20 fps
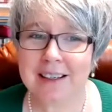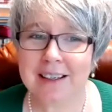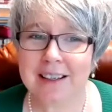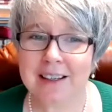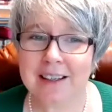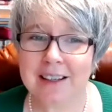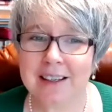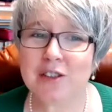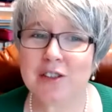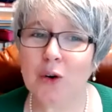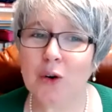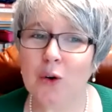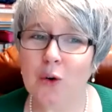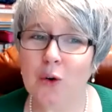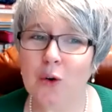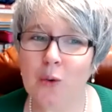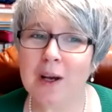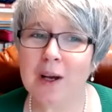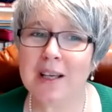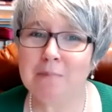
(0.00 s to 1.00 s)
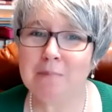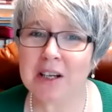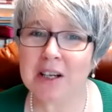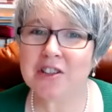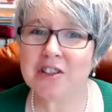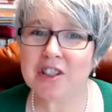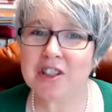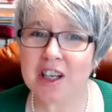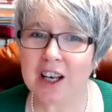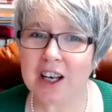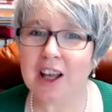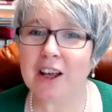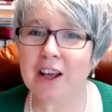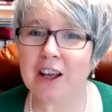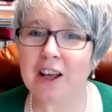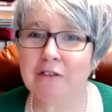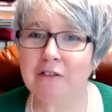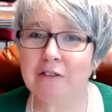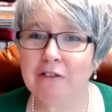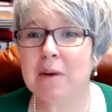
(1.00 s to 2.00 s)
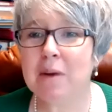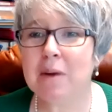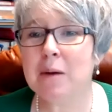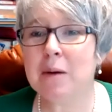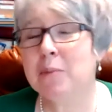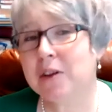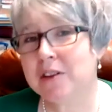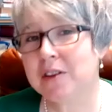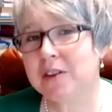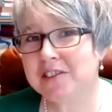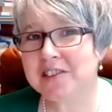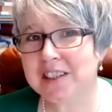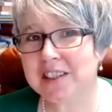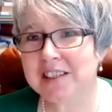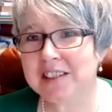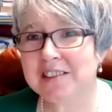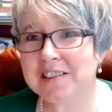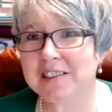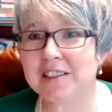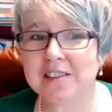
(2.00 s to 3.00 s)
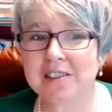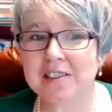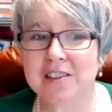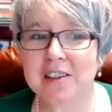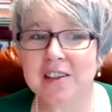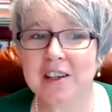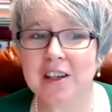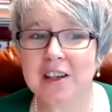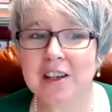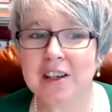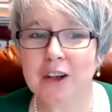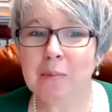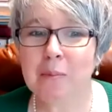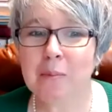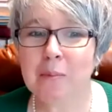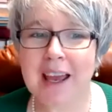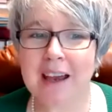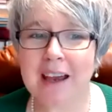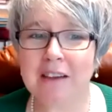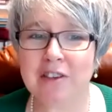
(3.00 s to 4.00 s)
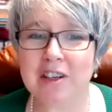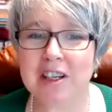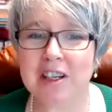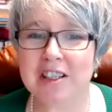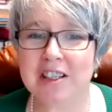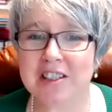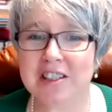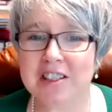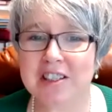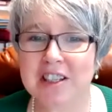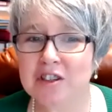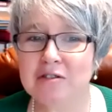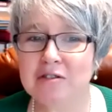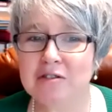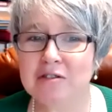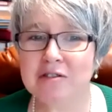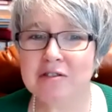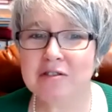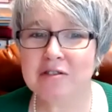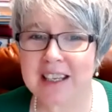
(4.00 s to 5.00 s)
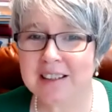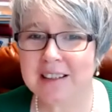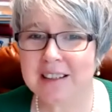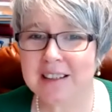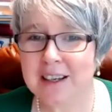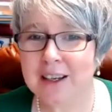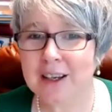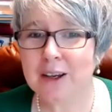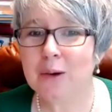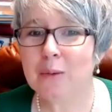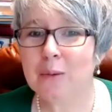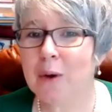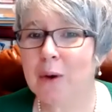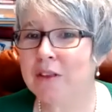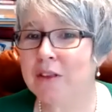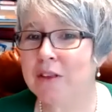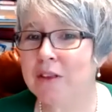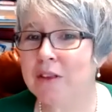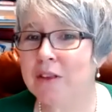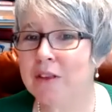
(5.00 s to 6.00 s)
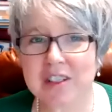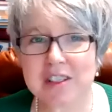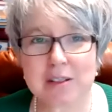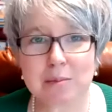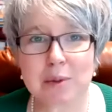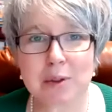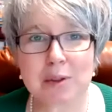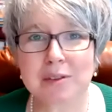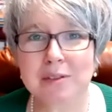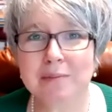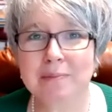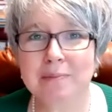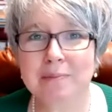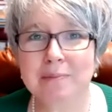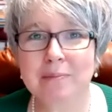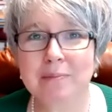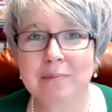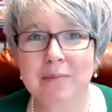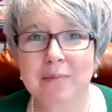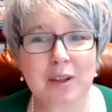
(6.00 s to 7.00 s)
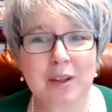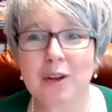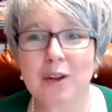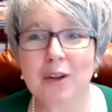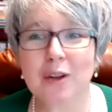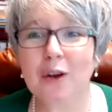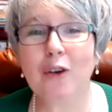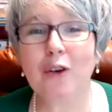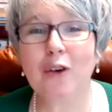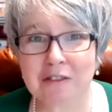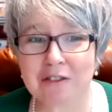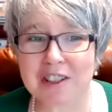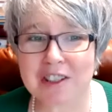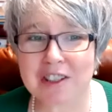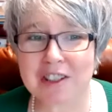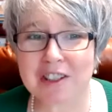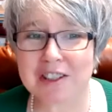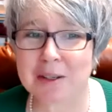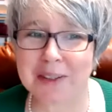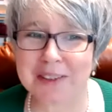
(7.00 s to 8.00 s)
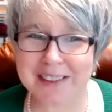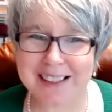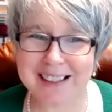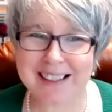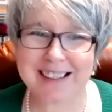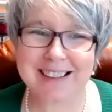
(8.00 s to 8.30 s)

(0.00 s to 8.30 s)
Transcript: There is always much to learn from our brothers and sisters who may have an additional need, whether it's visible or invisible.